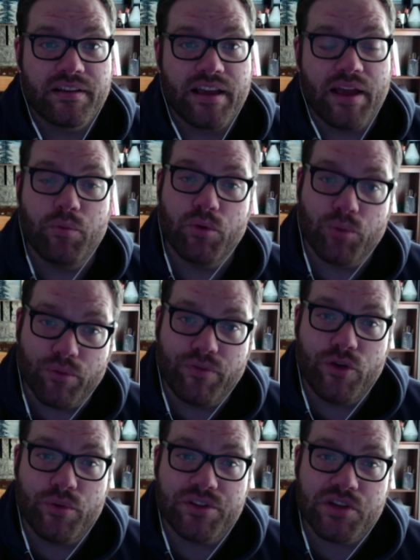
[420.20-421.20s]
and we'll
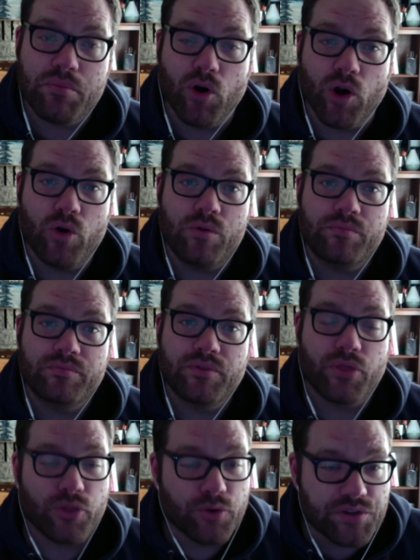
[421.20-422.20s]
review it tomorrow,
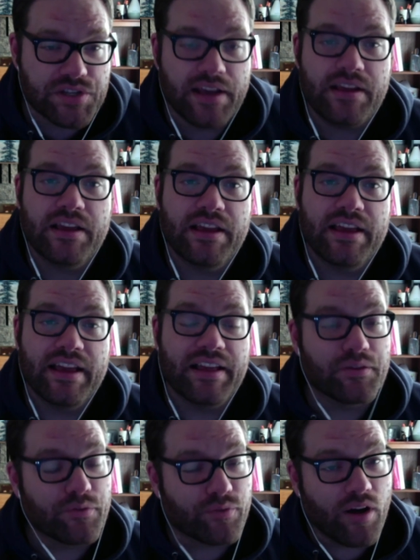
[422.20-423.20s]
Thursday.
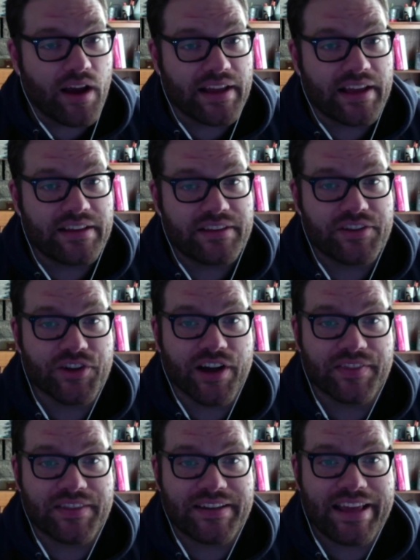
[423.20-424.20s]
And Friday, you
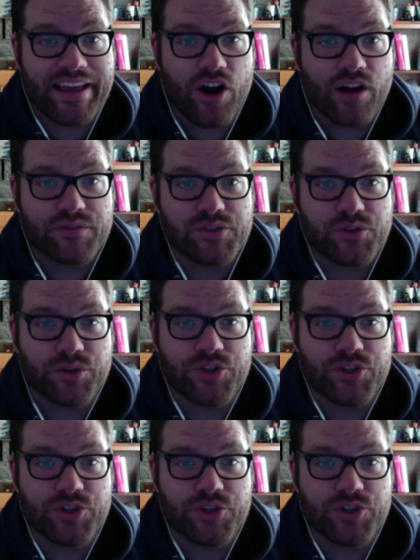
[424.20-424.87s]
got the day off, so